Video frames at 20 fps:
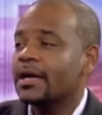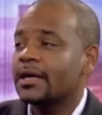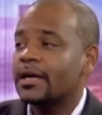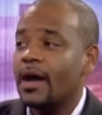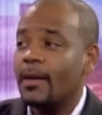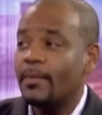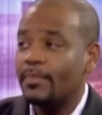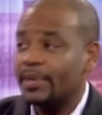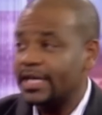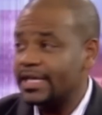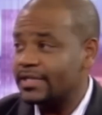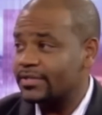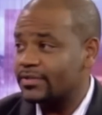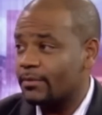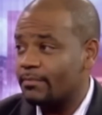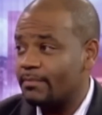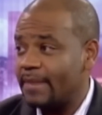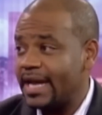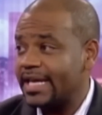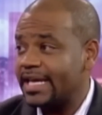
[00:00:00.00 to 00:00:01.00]
Companies
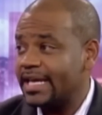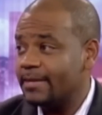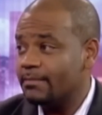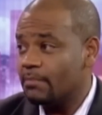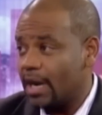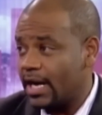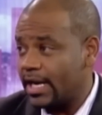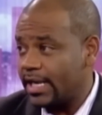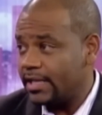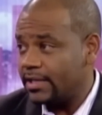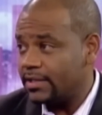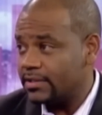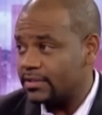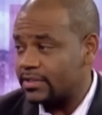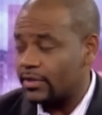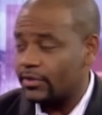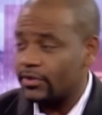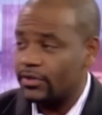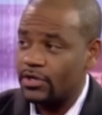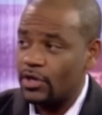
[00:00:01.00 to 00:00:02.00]
are making money.
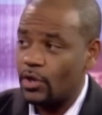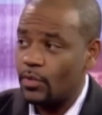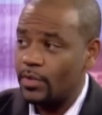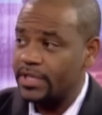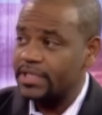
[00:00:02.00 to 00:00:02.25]
So, you know,